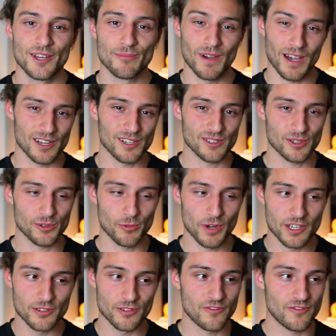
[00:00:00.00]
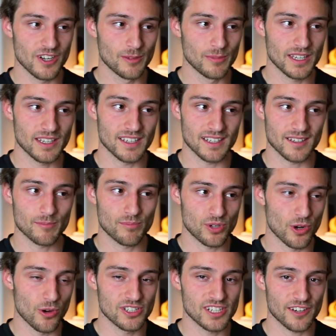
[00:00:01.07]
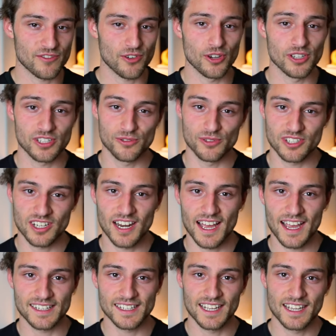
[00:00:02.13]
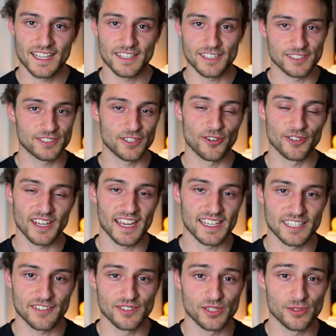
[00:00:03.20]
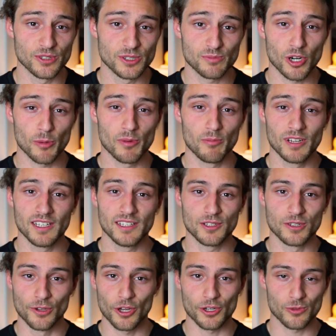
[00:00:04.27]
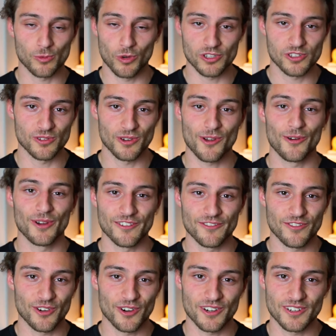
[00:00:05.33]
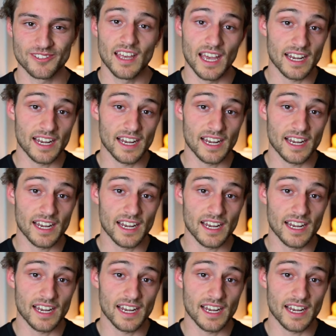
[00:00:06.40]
But when you're filming a project for a huge client, the Sony a7 II is probably not what you're going for.